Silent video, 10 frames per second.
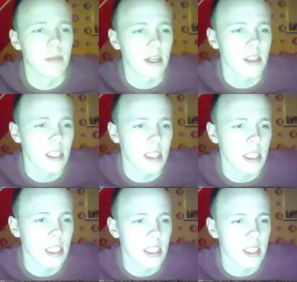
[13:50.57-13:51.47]
because
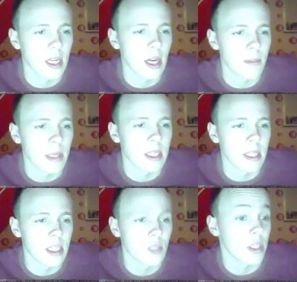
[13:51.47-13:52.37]
this is gonna be
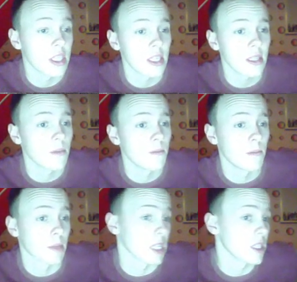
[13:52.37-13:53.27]
the switch-in,
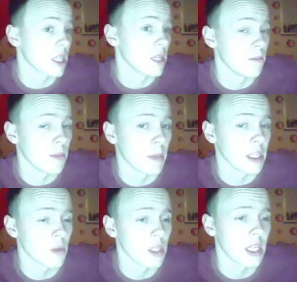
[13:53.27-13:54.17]
potentially the
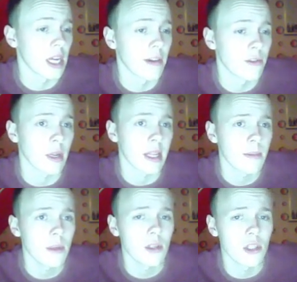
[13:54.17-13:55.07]
best switch-in I have to
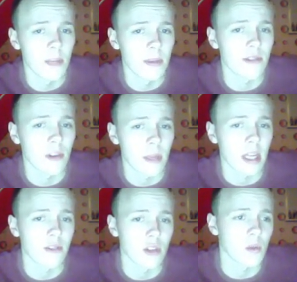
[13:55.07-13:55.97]
Electabuzz to stop it
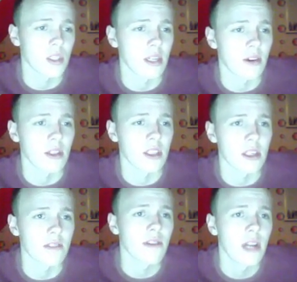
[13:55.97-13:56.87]
from like volt switching around and
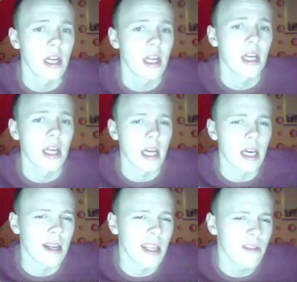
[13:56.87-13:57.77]
stuff.
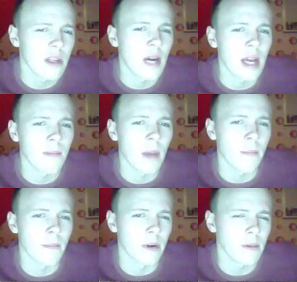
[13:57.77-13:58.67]
And even though
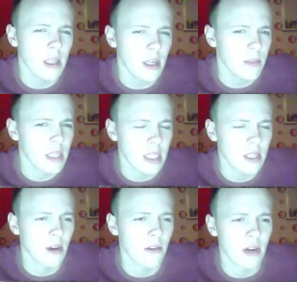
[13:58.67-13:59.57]
I'm probably gonna
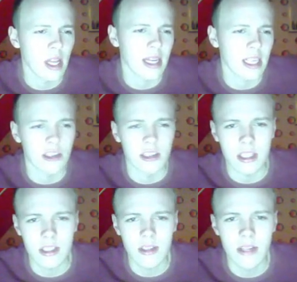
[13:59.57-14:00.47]
predict to go for like an extra
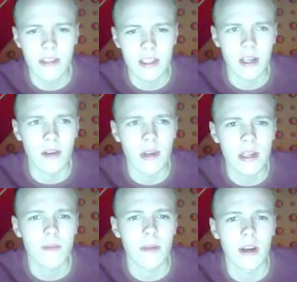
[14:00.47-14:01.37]
sensory if he's gonna
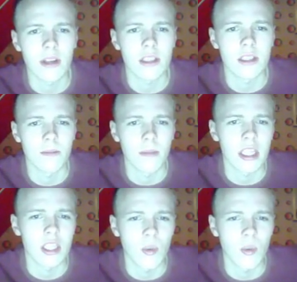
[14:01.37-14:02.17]
run it, because my